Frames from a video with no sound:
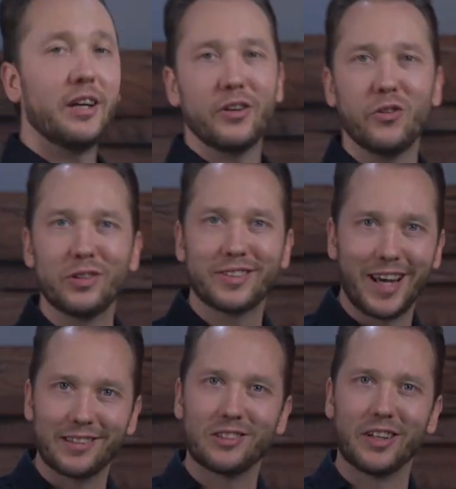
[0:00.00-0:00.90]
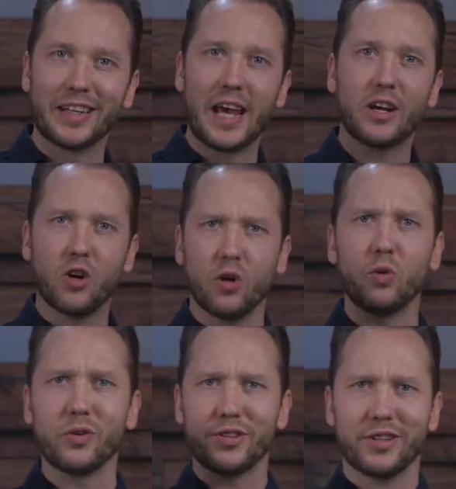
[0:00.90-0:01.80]
noise canceling,
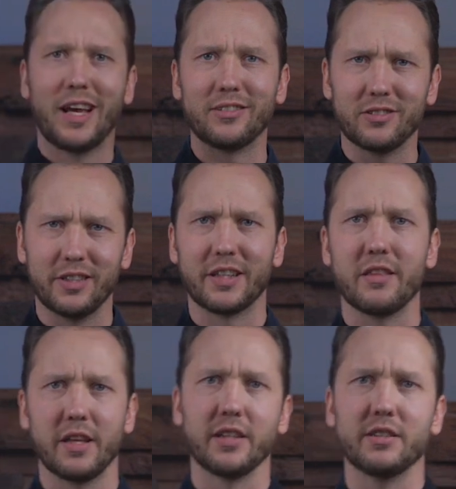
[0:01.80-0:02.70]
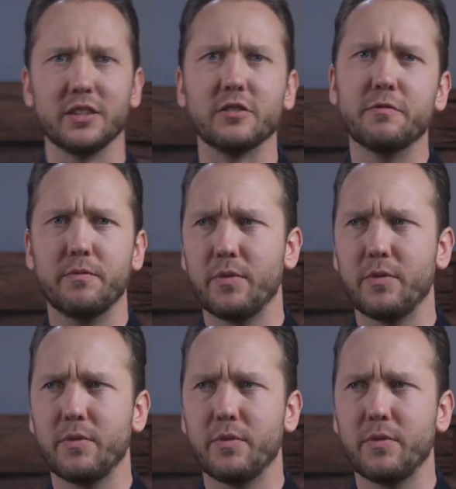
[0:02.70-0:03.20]
echo canceling things, these